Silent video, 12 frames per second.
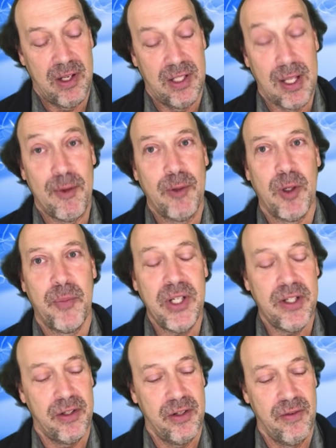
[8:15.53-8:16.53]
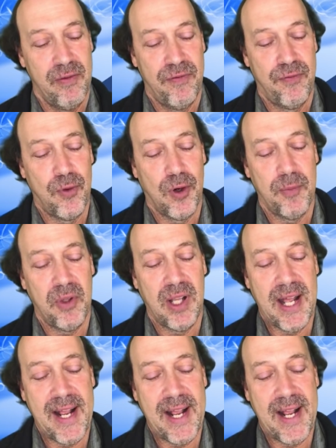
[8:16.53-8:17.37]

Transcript: Let me repeat. Formal